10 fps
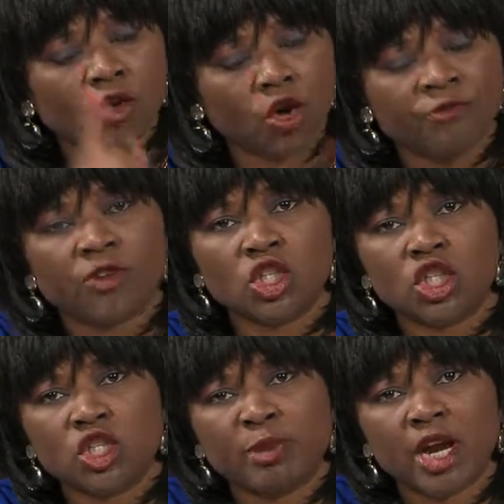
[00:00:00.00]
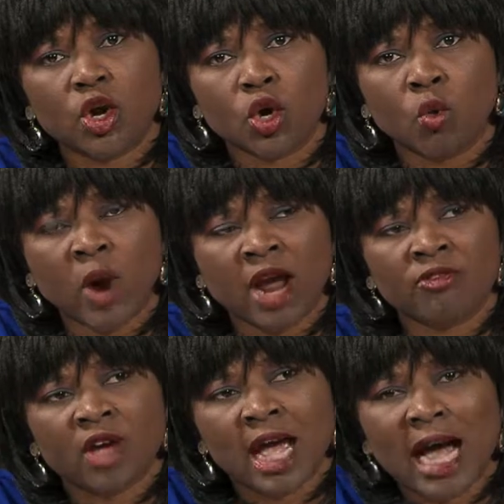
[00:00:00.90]
your first husband or your wife
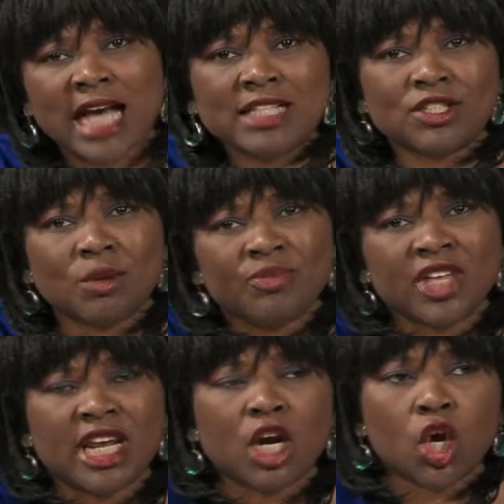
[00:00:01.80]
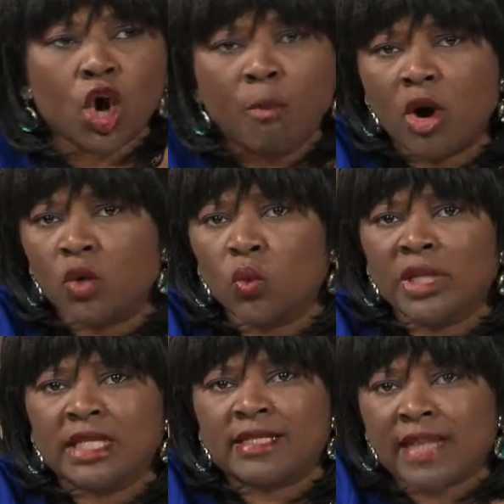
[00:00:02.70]
has something in common with
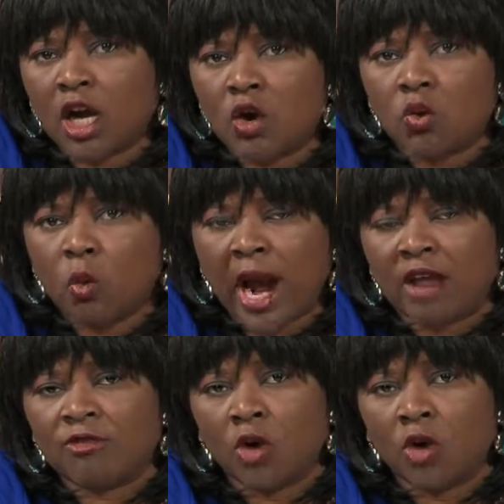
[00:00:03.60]
the second wife